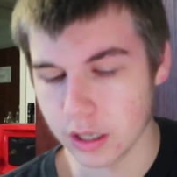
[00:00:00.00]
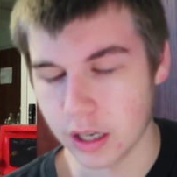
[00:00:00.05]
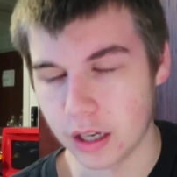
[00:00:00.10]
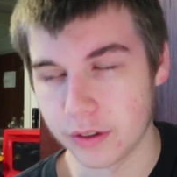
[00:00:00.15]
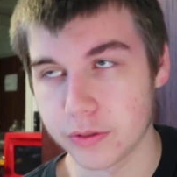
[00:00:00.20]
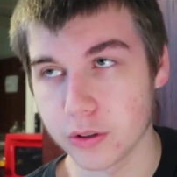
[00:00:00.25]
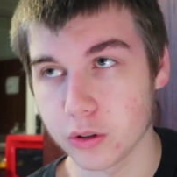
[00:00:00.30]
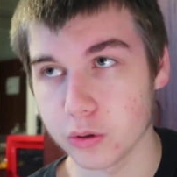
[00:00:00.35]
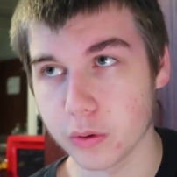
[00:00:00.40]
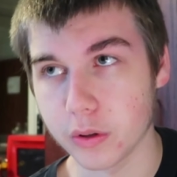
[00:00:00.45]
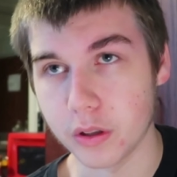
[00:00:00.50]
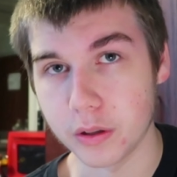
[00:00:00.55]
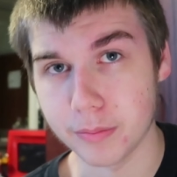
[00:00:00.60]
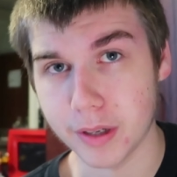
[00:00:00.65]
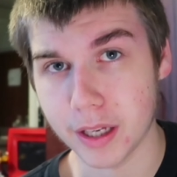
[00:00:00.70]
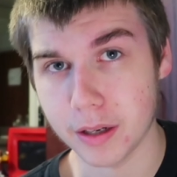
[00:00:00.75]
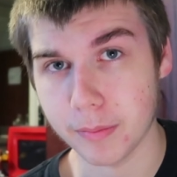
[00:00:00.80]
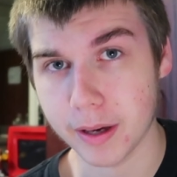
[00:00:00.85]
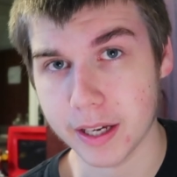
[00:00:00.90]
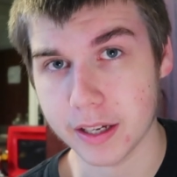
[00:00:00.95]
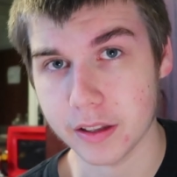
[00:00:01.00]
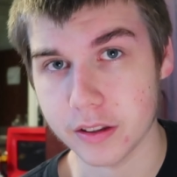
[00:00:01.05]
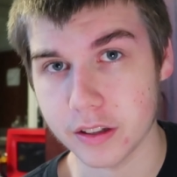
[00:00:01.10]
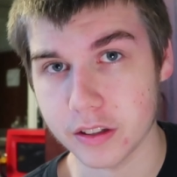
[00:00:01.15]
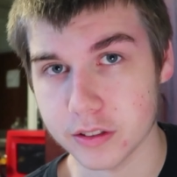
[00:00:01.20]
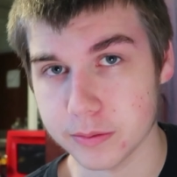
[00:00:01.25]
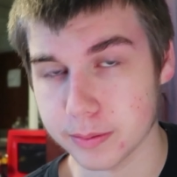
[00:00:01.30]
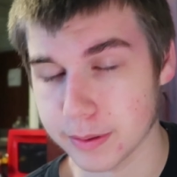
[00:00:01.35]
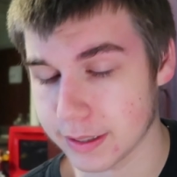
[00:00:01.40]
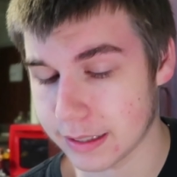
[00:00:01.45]
I feel really mean making
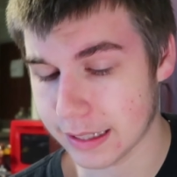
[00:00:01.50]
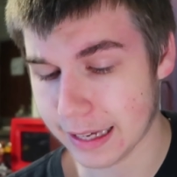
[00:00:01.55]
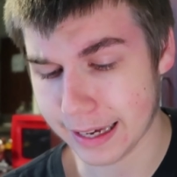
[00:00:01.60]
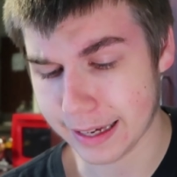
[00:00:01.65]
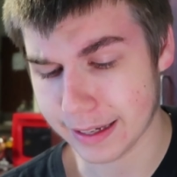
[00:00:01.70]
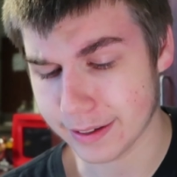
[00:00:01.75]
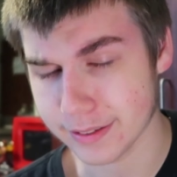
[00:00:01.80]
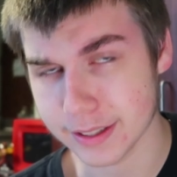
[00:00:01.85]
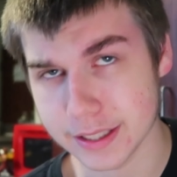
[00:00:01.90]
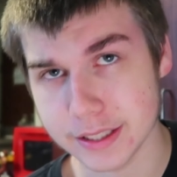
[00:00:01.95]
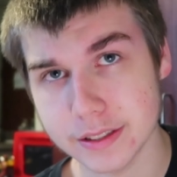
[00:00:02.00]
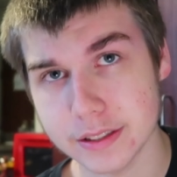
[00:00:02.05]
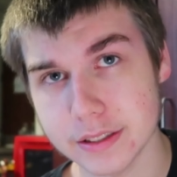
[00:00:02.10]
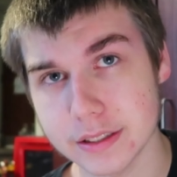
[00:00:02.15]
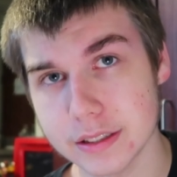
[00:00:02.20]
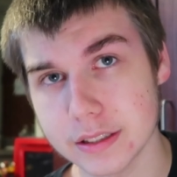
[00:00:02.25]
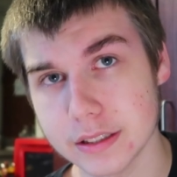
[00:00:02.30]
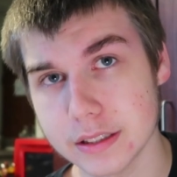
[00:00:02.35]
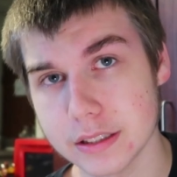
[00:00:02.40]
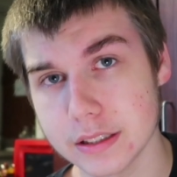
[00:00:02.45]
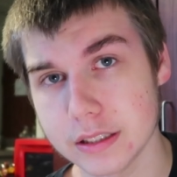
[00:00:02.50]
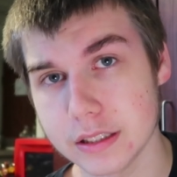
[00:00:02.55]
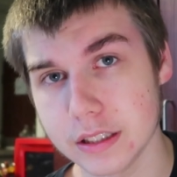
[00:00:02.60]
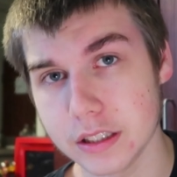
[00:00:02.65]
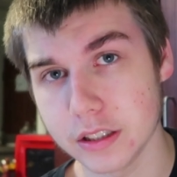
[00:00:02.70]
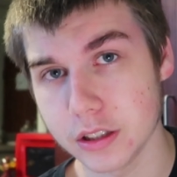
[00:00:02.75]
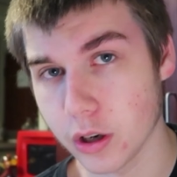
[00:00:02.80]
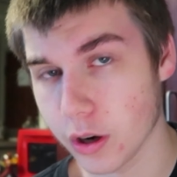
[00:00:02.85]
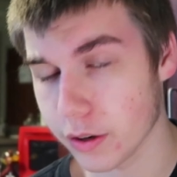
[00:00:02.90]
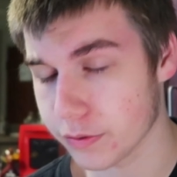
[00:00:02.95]
this, but hey, like,
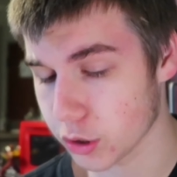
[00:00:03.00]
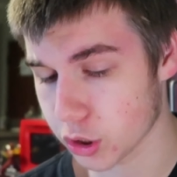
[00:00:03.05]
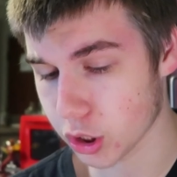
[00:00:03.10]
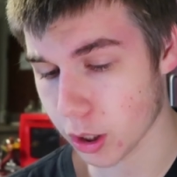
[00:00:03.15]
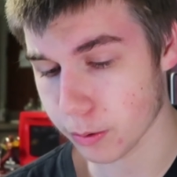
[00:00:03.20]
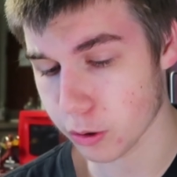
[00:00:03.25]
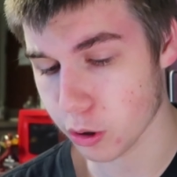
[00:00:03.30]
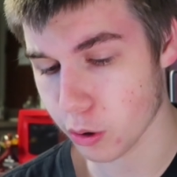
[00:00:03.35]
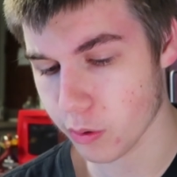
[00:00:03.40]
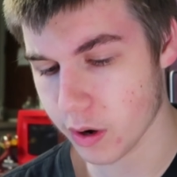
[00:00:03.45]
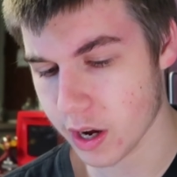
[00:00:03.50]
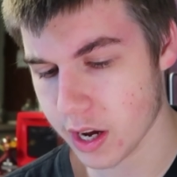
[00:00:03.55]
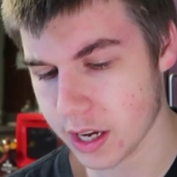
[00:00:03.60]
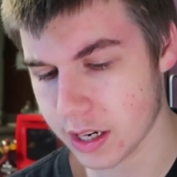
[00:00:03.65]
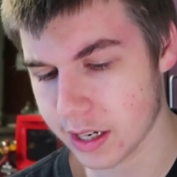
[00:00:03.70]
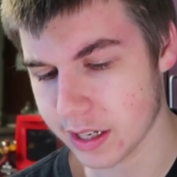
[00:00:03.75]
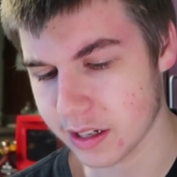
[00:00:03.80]
you go after Tropical Rain,